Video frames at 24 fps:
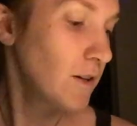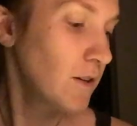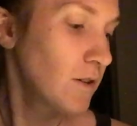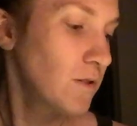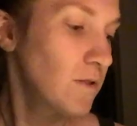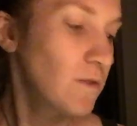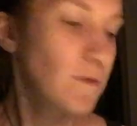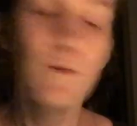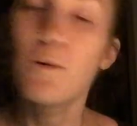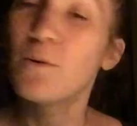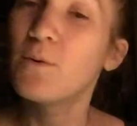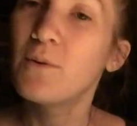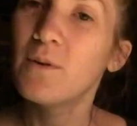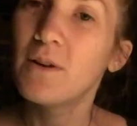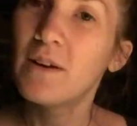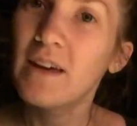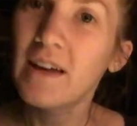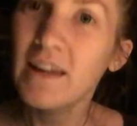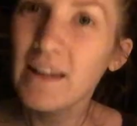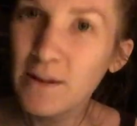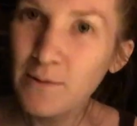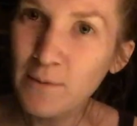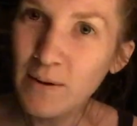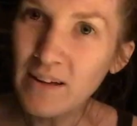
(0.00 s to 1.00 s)
So
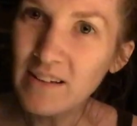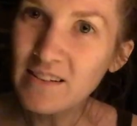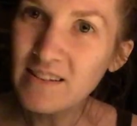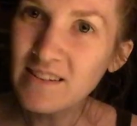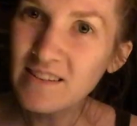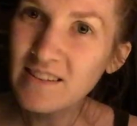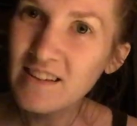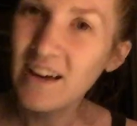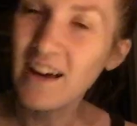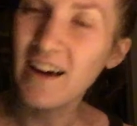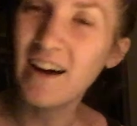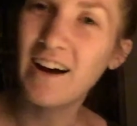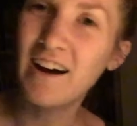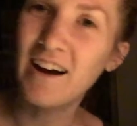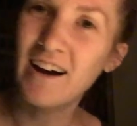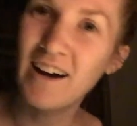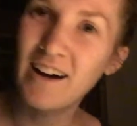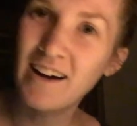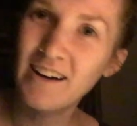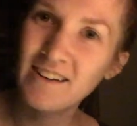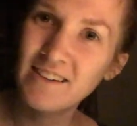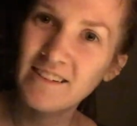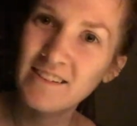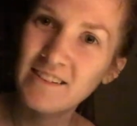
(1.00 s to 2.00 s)
anyways,
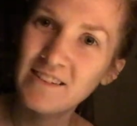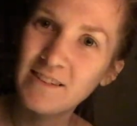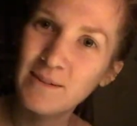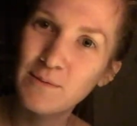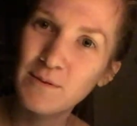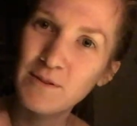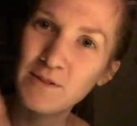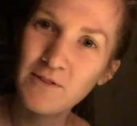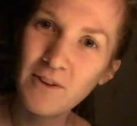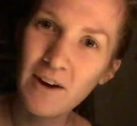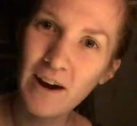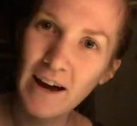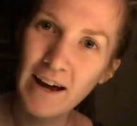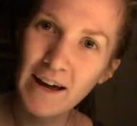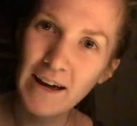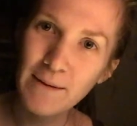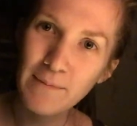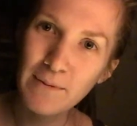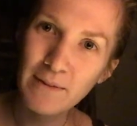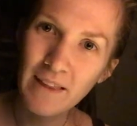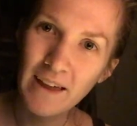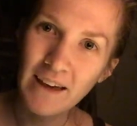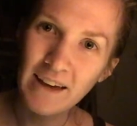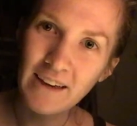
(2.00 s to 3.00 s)
uh,
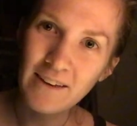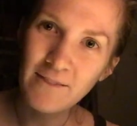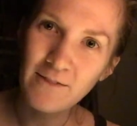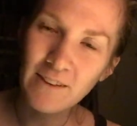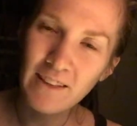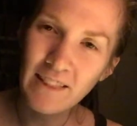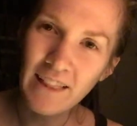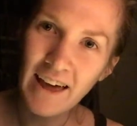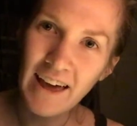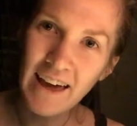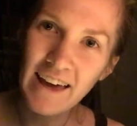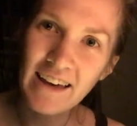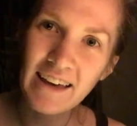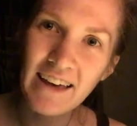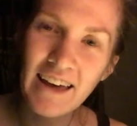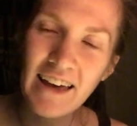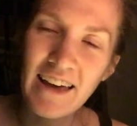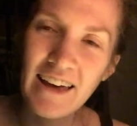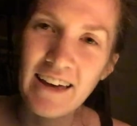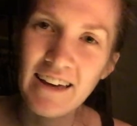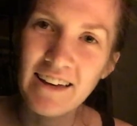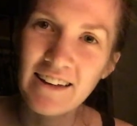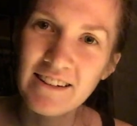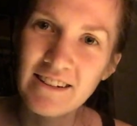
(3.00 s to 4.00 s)
subscribe, like if you like,
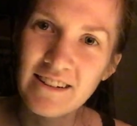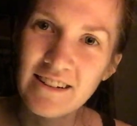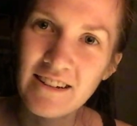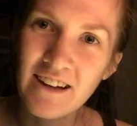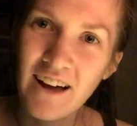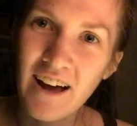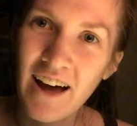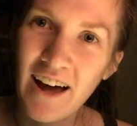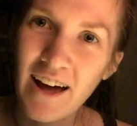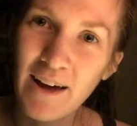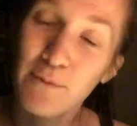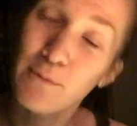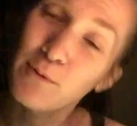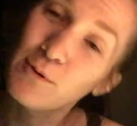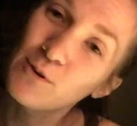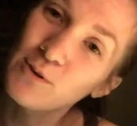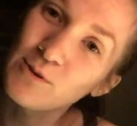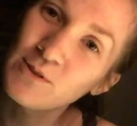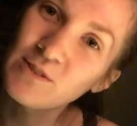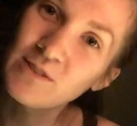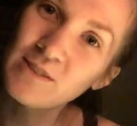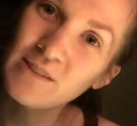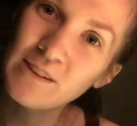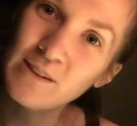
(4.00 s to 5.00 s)
and I
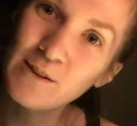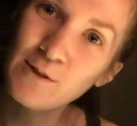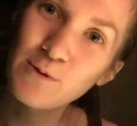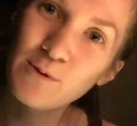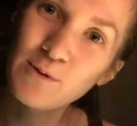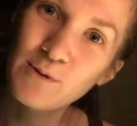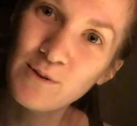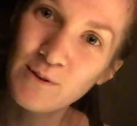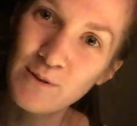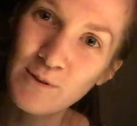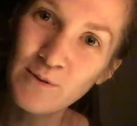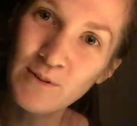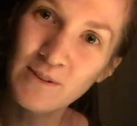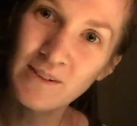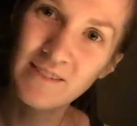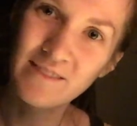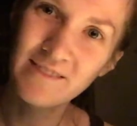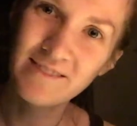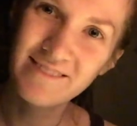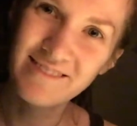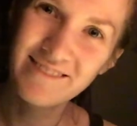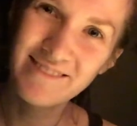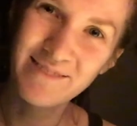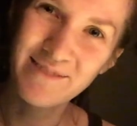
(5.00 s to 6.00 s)
will see you soon.
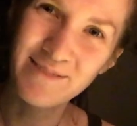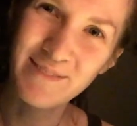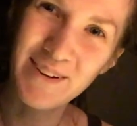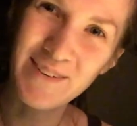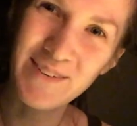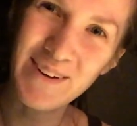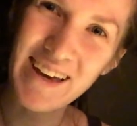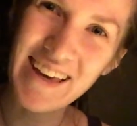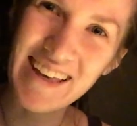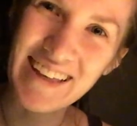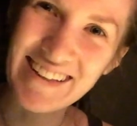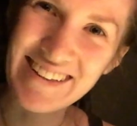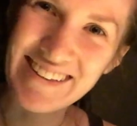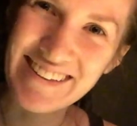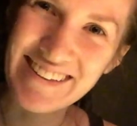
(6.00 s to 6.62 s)
Bye-bye.